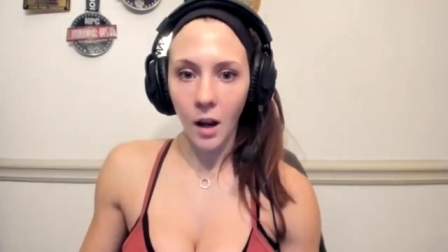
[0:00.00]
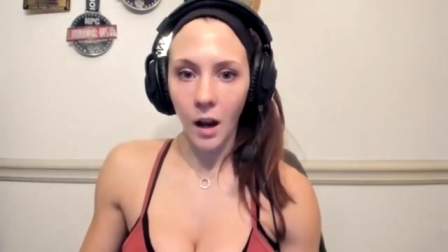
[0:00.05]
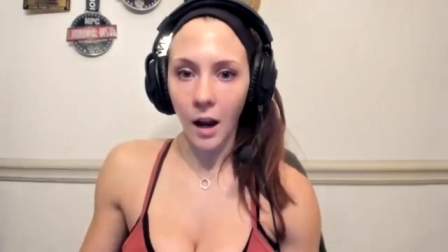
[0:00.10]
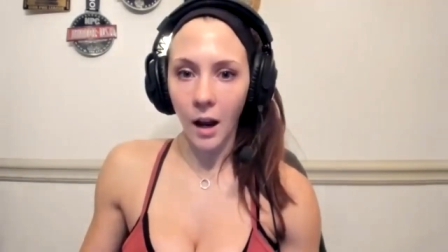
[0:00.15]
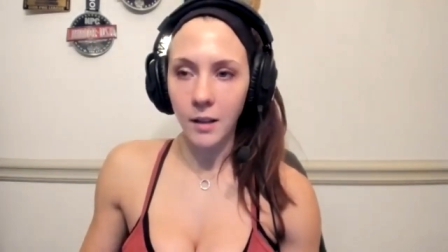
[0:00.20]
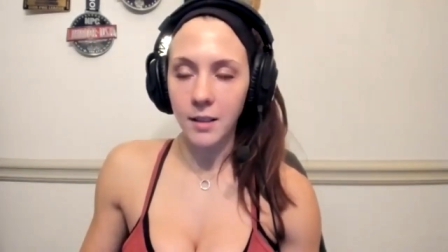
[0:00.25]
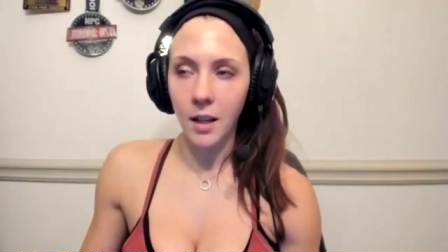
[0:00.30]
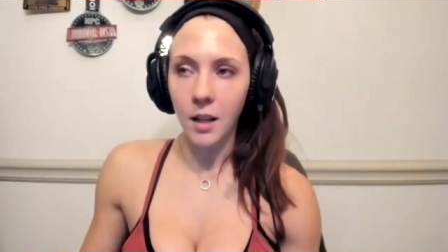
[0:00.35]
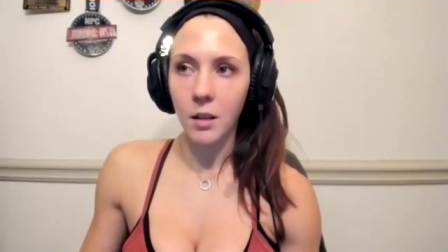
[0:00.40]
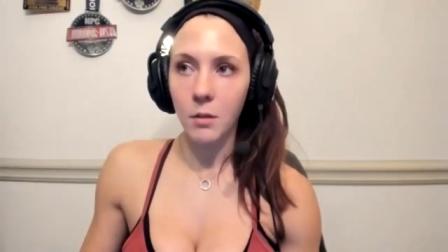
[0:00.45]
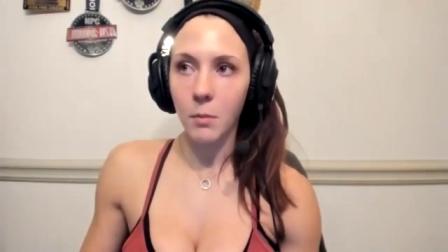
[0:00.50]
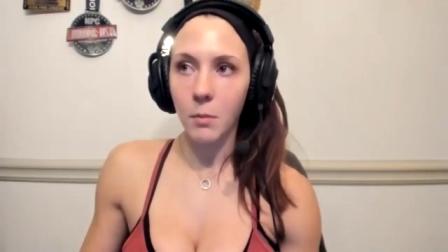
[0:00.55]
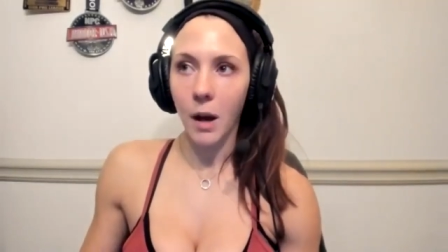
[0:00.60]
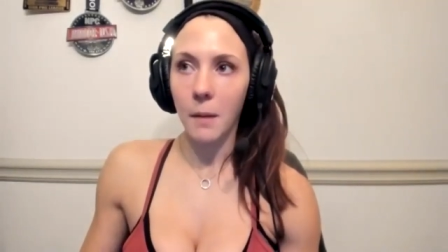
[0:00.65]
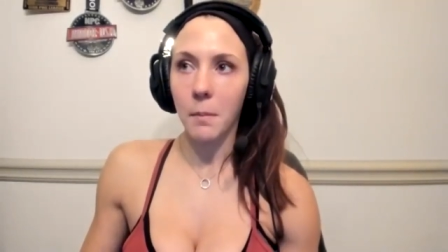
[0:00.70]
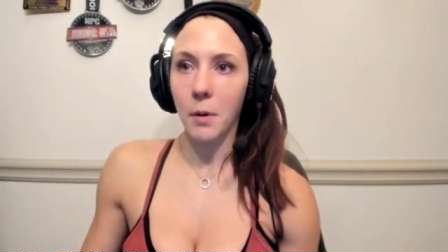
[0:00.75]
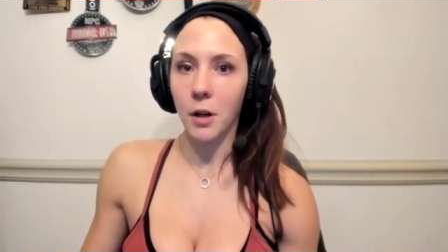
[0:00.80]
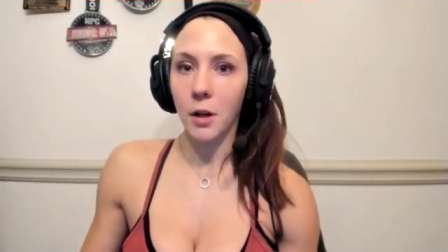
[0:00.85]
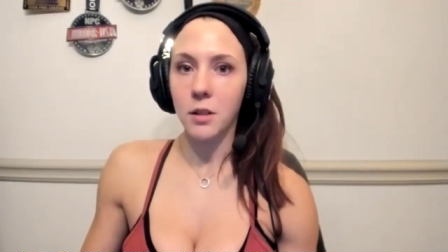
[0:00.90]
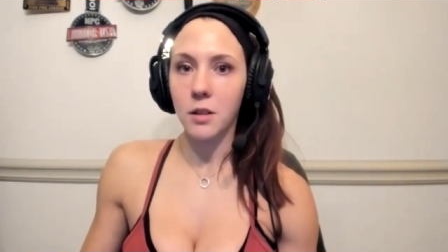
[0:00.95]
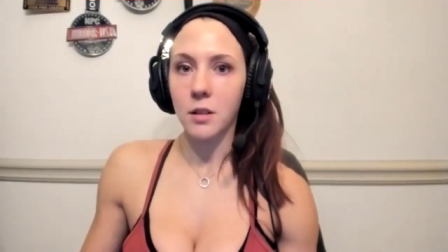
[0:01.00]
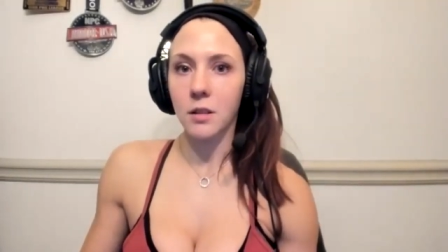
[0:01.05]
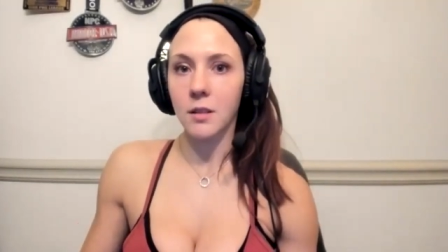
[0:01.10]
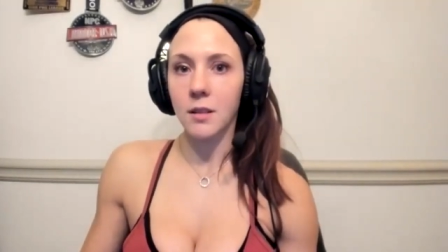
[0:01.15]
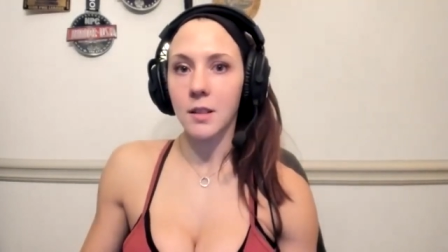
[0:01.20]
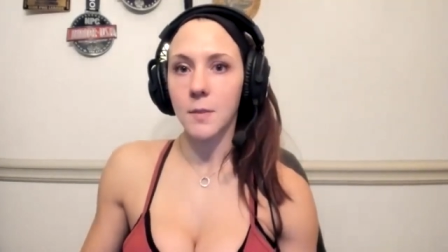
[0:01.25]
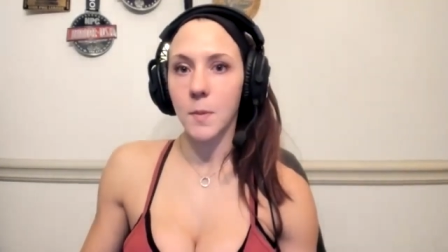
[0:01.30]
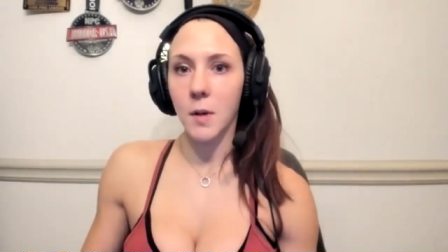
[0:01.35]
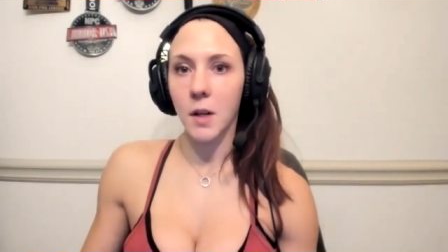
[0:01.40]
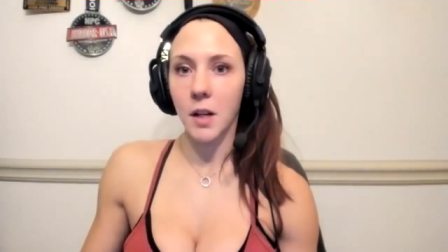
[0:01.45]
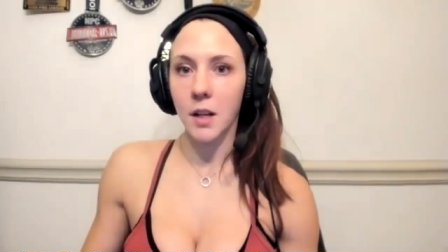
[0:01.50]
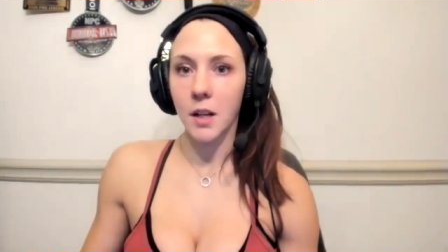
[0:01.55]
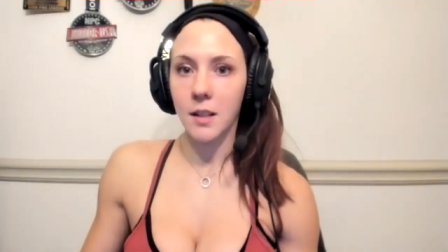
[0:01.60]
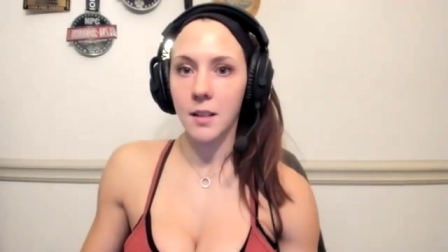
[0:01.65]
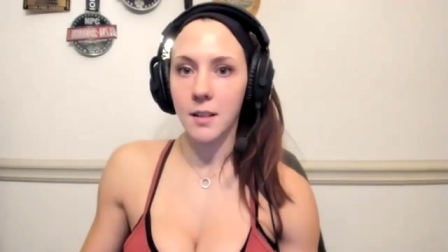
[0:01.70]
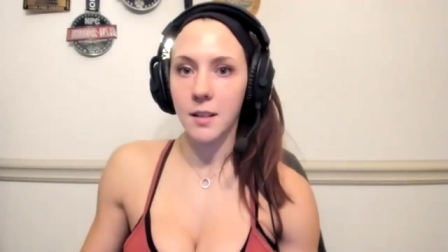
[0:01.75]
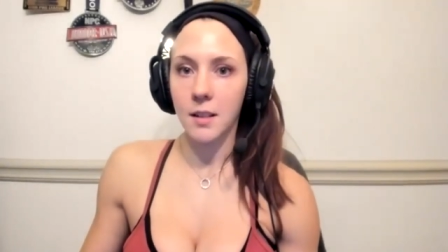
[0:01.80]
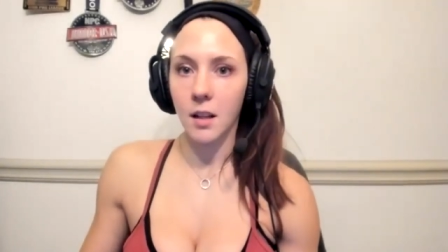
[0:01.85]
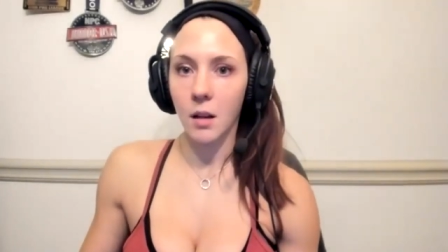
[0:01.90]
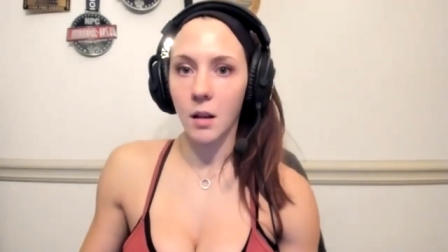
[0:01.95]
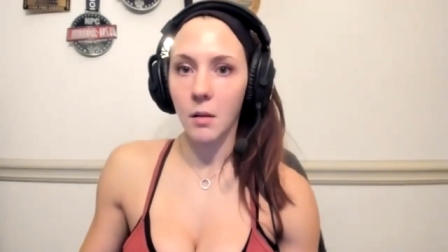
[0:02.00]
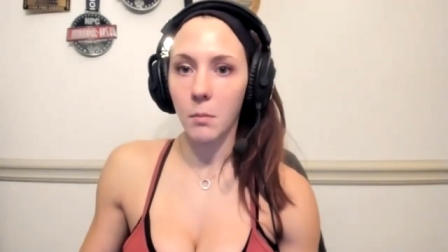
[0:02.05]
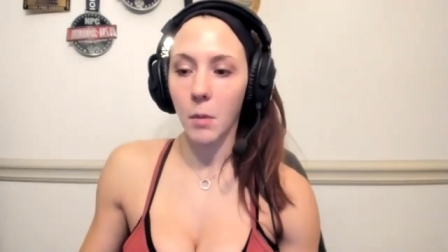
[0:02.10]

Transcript: I'll yeah. tell you my personal experience.